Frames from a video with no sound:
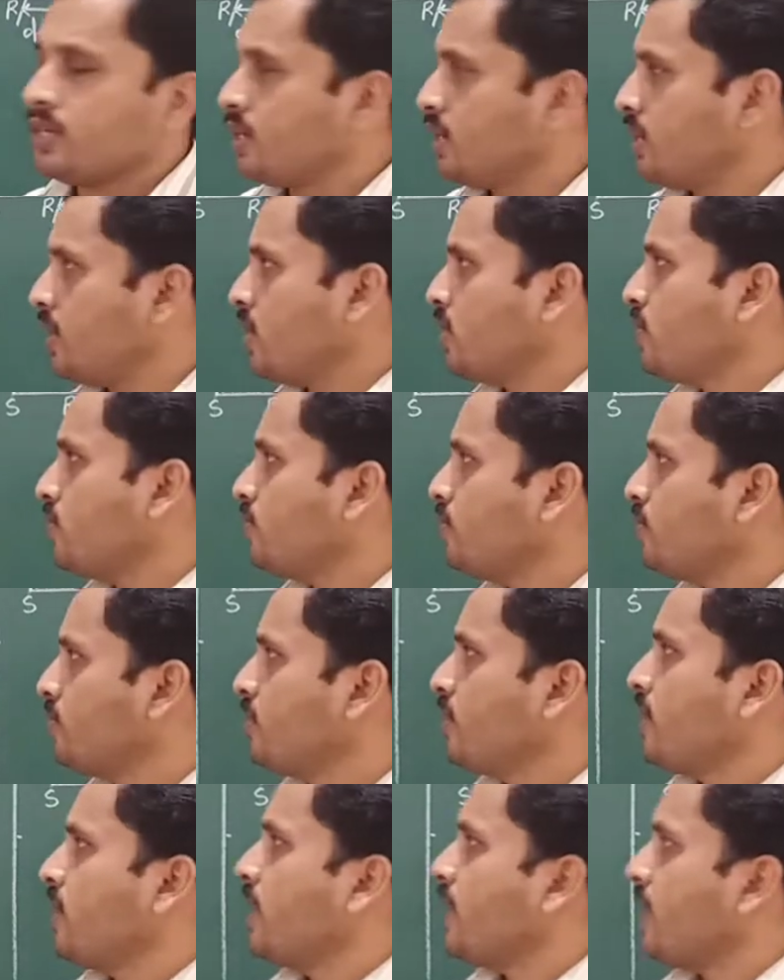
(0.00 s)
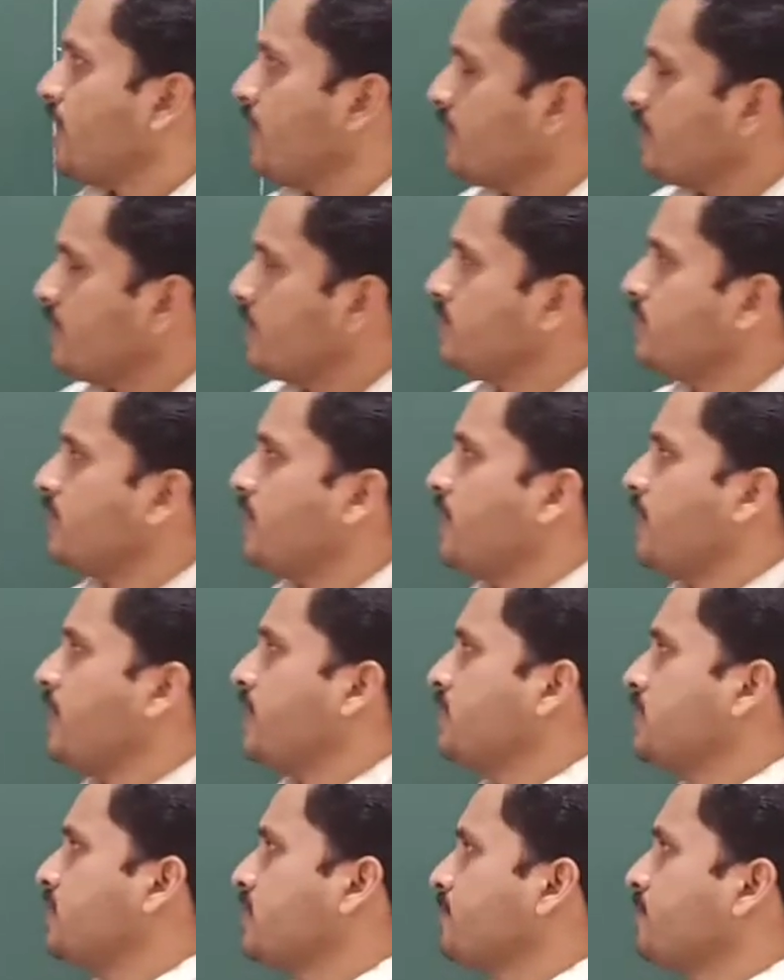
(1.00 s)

Now, in this case,